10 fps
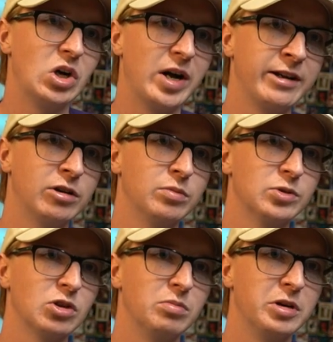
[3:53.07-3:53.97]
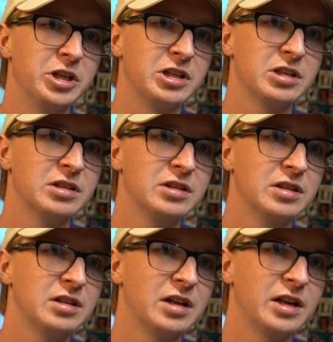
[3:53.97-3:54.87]
Oh, I hope so, Mike.
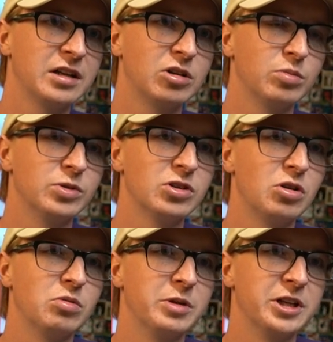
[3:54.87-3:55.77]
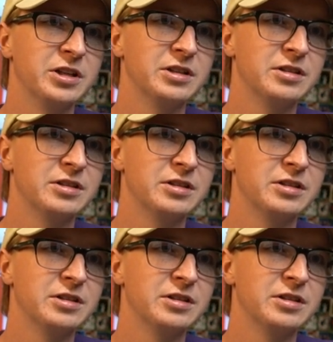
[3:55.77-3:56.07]
I hope so, man.